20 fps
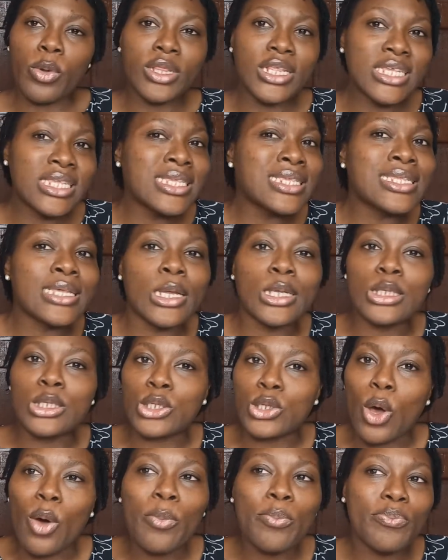This is a
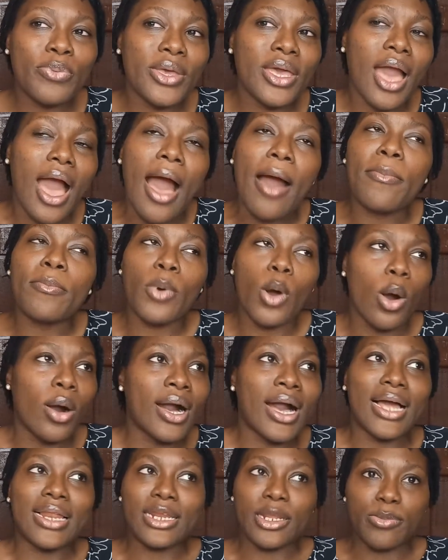zombie
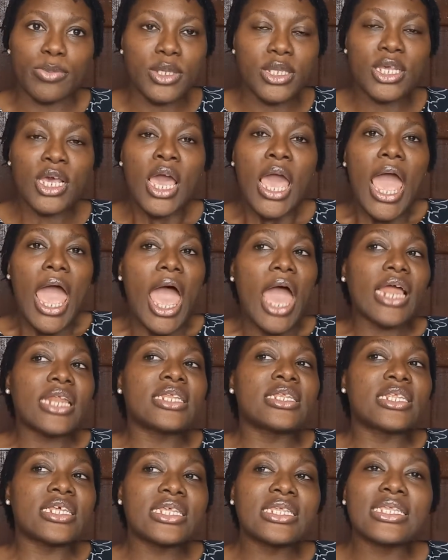apocalypse
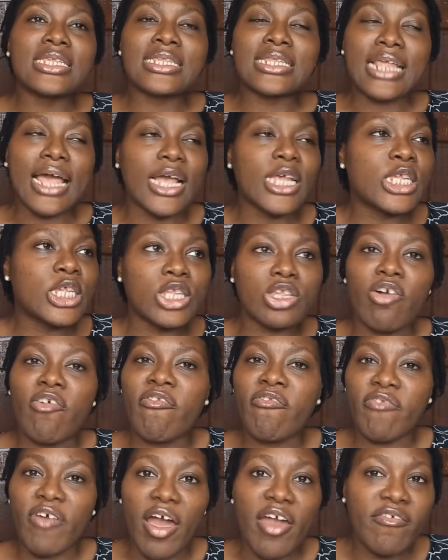and this is like
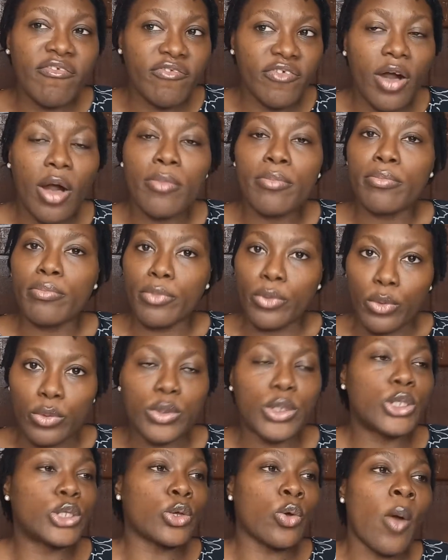survival
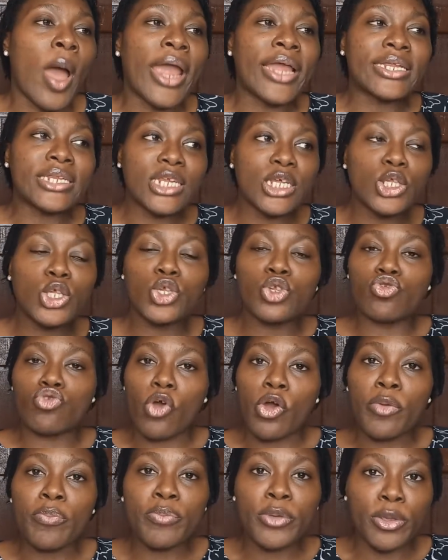mode. So I need
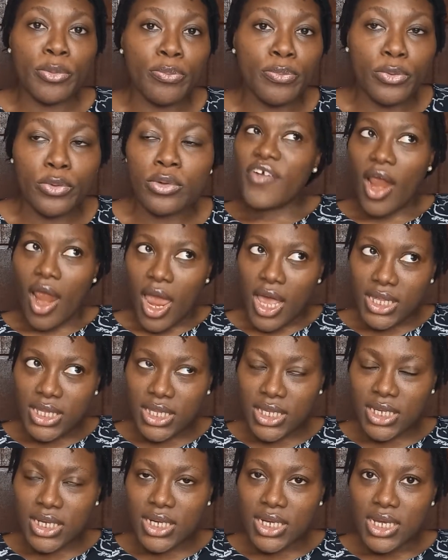strong people.
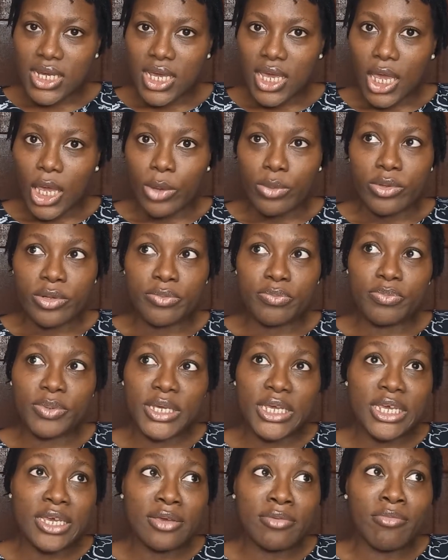First, it will
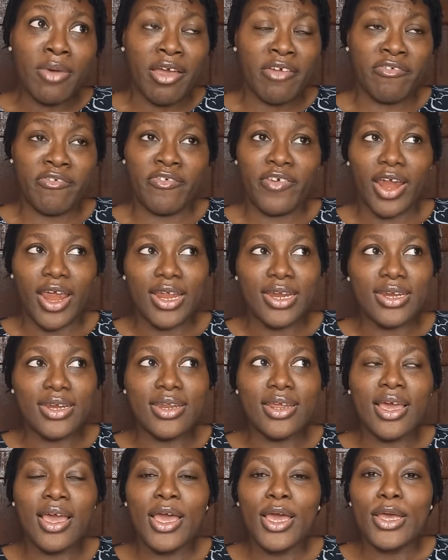be my friend
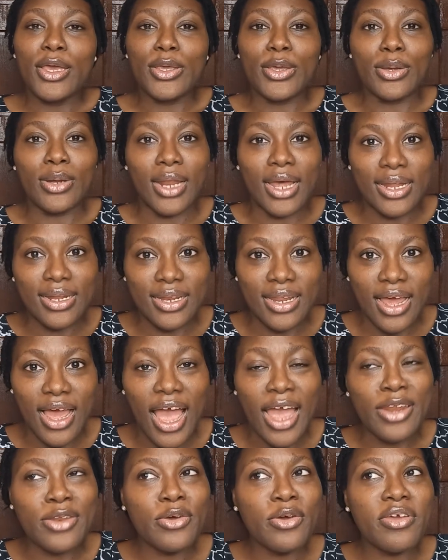Yolanda.
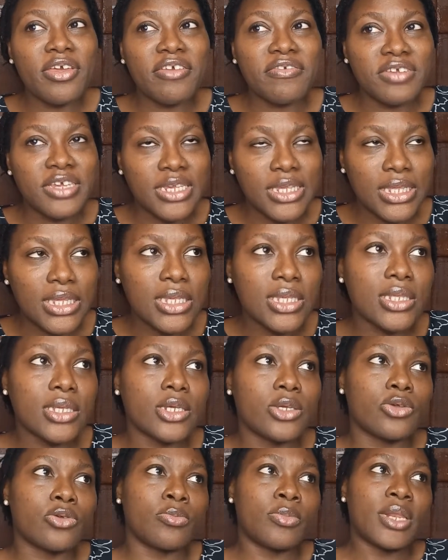I know if she sees this,
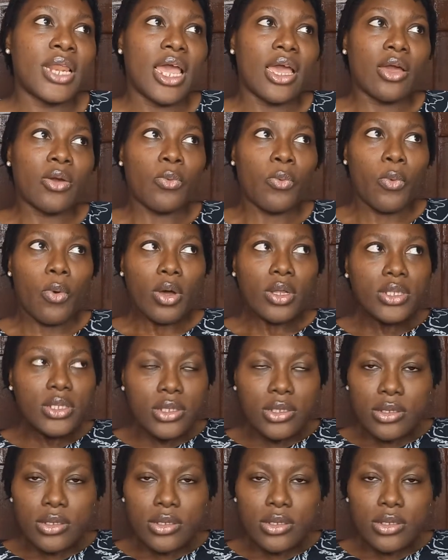she'll be like, what?